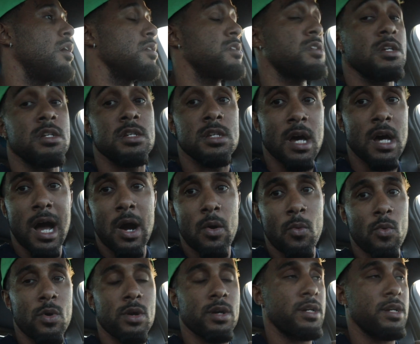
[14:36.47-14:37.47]
to not
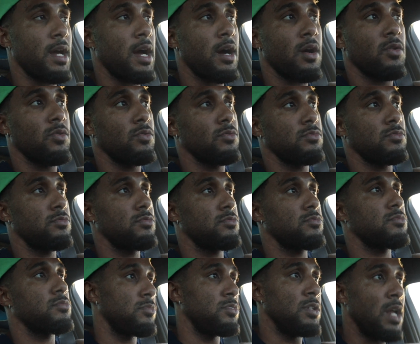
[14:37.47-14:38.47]
work out,
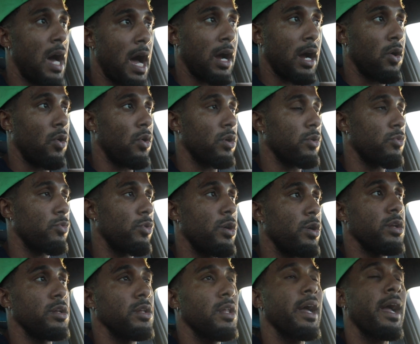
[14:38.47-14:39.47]
not go on a
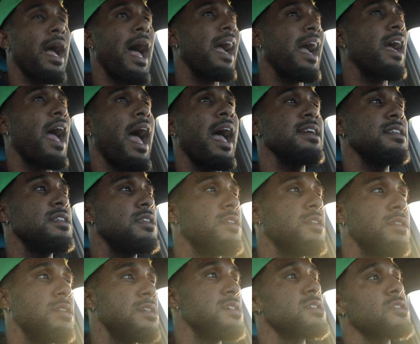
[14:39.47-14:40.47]
run. Like, the
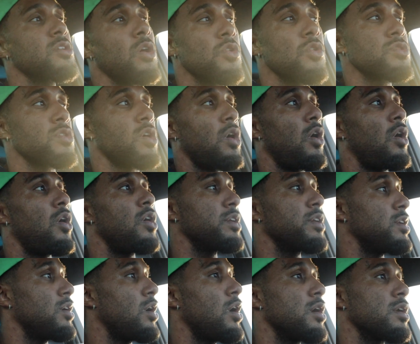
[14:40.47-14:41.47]
list goes on,
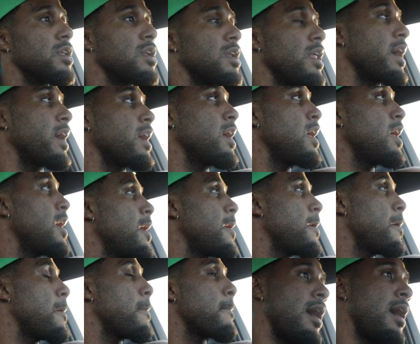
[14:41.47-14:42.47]
and like,
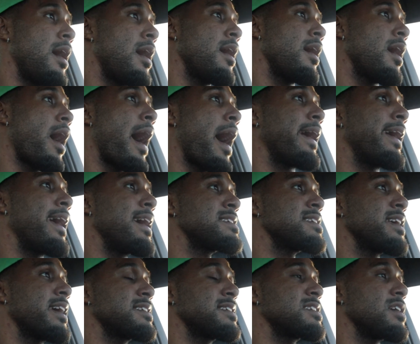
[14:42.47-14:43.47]
I guess,
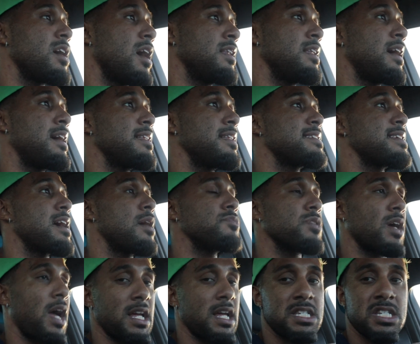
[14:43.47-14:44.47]
like, a lot of the times,
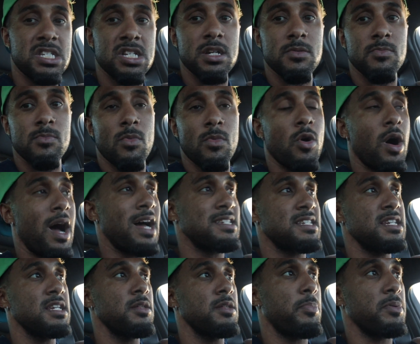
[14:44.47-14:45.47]
like, I see
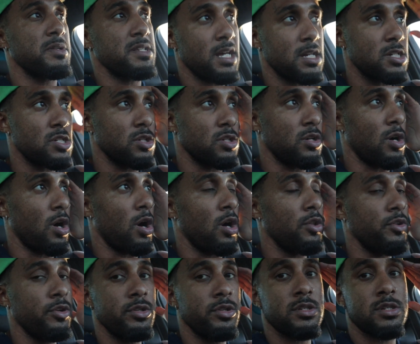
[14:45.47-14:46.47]
the potential in
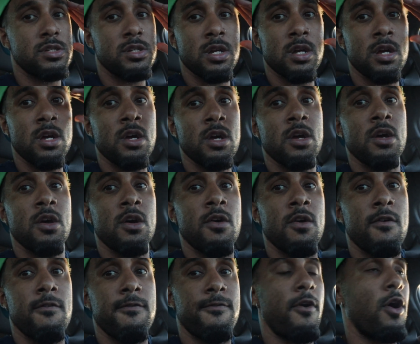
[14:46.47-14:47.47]
others
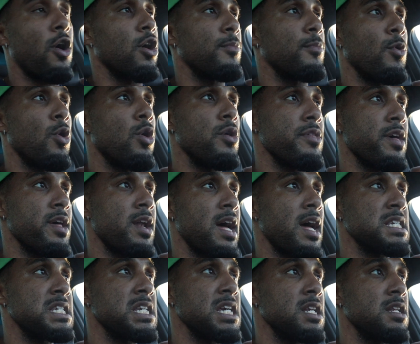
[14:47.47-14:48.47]
far more than I
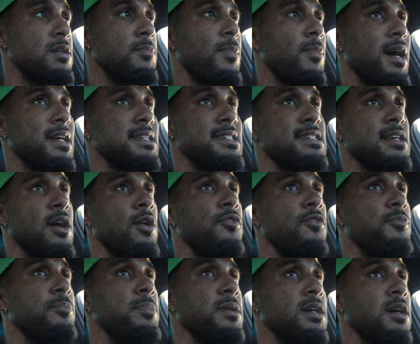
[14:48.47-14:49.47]
see it in
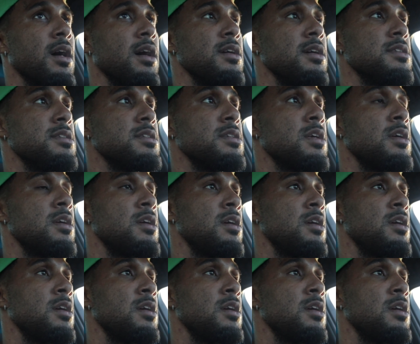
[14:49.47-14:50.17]
myself, because